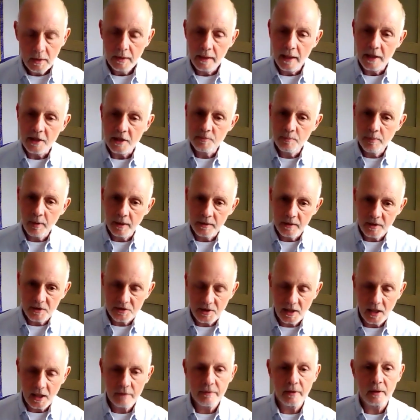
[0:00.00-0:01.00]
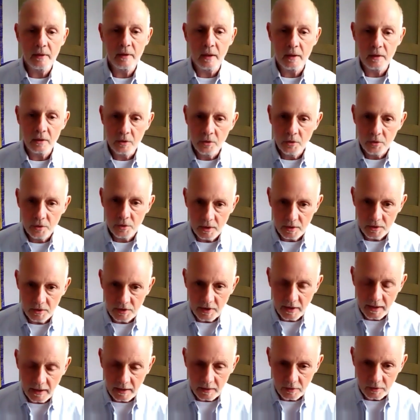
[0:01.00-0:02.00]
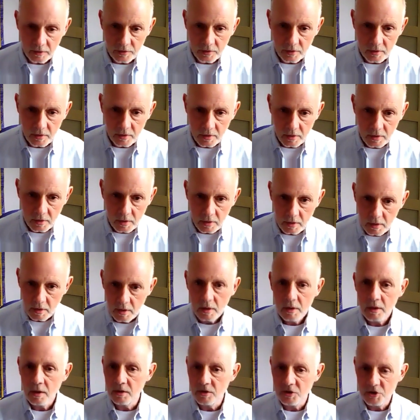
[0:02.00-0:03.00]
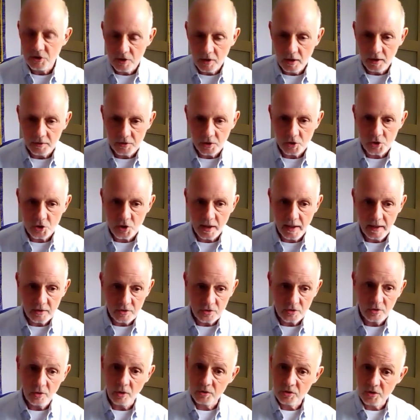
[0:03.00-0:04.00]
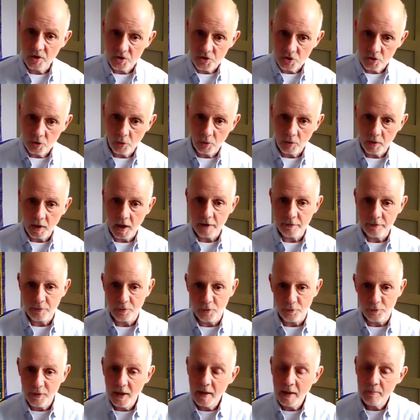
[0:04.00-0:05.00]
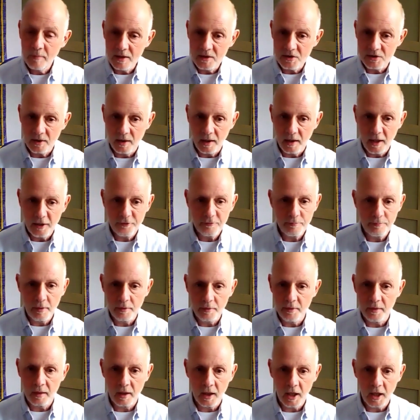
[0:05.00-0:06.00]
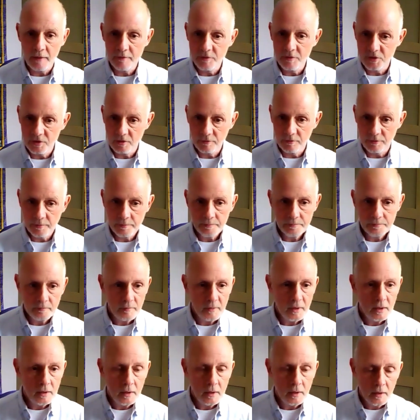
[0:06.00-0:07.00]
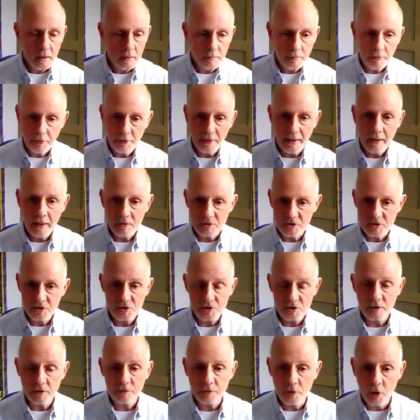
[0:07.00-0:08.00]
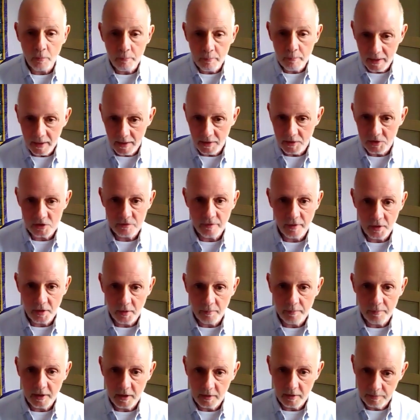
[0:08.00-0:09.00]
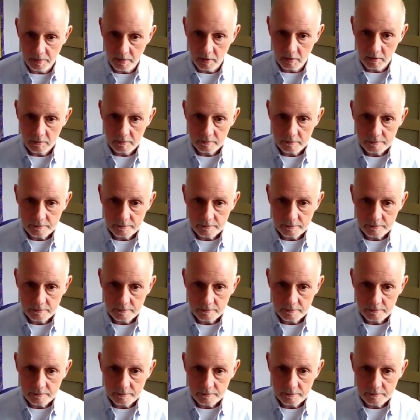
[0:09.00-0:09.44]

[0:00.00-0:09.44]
It's by just having that good intent can start to change not just your life and your family's life, but the lives of thousands, if not millions of other people.